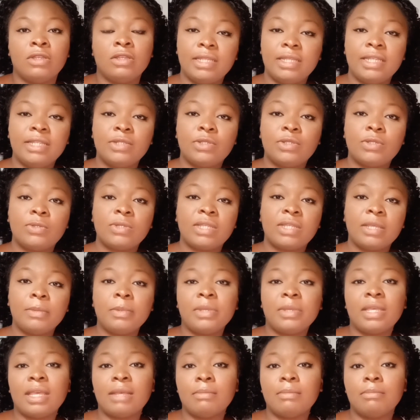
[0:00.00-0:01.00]
It's to
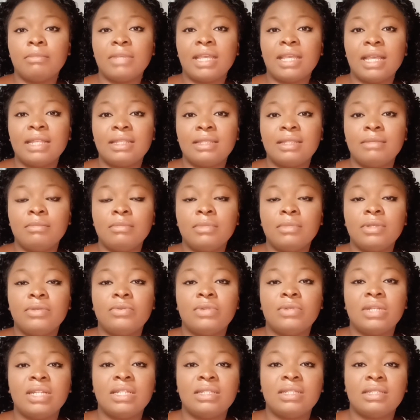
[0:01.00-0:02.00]
keep getting me
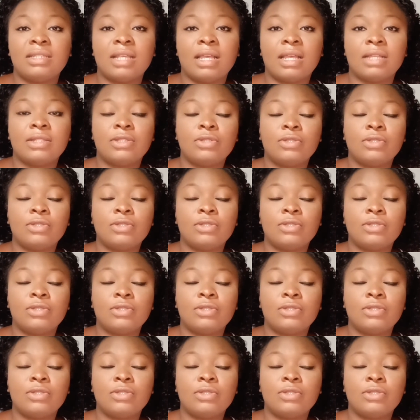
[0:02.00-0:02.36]
really sad.